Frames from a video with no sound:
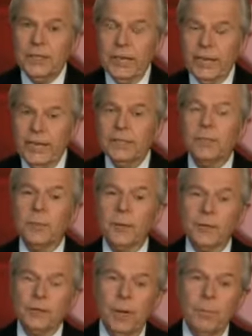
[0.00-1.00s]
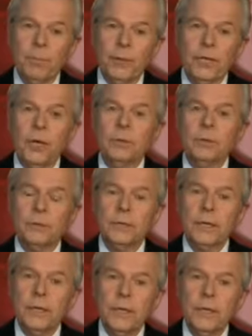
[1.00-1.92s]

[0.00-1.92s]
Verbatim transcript: Senate is a big jump, but he notes